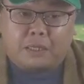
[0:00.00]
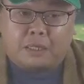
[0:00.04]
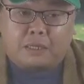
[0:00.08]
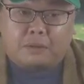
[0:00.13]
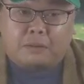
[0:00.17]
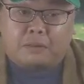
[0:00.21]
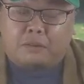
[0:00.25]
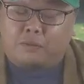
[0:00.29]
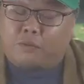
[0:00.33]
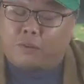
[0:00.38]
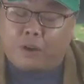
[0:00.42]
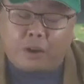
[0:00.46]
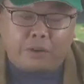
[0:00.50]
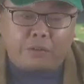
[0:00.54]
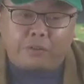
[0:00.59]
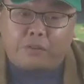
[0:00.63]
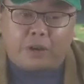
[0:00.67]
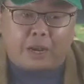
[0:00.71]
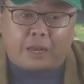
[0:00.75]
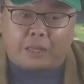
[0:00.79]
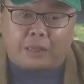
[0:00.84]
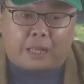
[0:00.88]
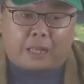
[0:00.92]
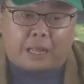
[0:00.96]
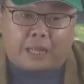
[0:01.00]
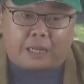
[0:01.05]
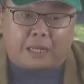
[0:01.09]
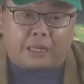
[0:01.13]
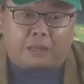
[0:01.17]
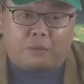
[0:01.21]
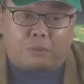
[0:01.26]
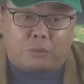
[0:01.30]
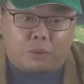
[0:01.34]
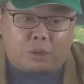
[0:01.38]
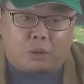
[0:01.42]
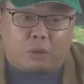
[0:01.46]
it's very, very unlikely
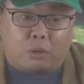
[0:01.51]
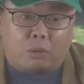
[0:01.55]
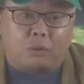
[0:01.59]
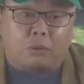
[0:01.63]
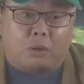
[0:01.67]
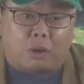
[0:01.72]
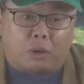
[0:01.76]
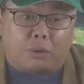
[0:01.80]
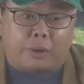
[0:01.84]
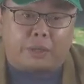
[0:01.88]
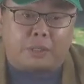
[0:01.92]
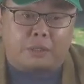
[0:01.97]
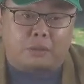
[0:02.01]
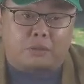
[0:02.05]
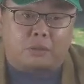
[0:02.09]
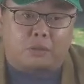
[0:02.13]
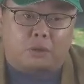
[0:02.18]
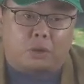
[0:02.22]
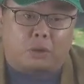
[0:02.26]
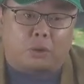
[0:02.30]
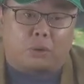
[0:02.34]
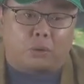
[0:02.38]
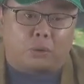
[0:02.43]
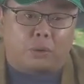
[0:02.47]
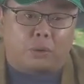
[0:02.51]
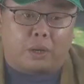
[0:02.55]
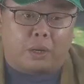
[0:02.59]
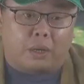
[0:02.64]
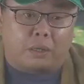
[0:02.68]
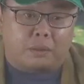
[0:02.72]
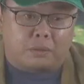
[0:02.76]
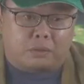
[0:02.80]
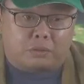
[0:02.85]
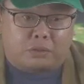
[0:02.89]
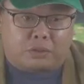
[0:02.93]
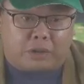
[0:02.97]
we're all going to go
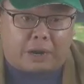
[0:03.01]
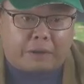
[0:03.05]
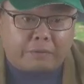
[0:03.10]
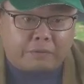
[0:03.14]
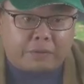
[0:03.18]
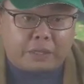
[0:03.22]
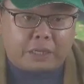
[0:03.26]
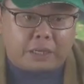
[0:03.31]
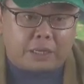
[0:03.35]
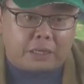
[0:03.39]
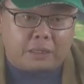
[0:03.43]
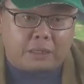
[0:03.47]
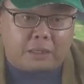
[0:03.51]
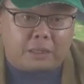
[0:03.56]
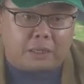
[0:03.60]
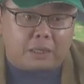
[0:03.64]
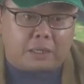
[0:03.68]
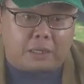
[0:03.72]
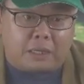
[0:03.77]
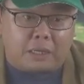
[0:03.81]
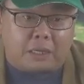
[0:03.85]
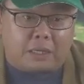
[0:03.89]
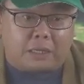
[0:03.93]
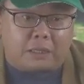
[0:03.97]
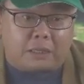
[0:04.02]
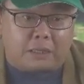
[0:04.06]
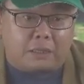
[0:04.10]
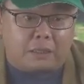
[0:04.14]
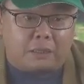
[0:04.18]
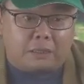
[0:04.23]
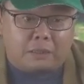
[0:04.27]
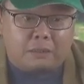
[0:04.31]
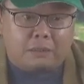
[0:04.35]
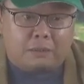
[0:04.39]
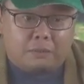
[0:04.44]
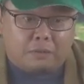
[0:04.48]
traveling in
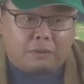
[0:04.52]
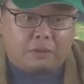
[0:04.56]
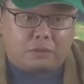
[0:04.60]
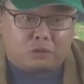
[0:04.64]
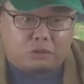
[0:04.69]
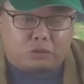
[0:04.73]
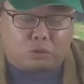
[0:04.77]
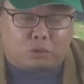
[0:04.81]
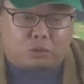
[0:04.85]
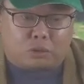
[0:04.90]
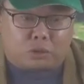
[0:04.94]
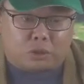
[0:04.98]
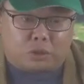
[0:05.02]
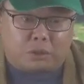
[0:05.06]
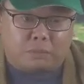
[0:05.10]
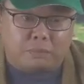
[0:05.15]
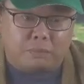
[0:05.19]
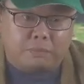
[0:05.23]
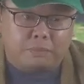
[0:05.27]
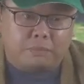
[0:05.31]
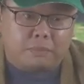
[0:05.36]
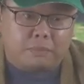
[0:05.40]
short term,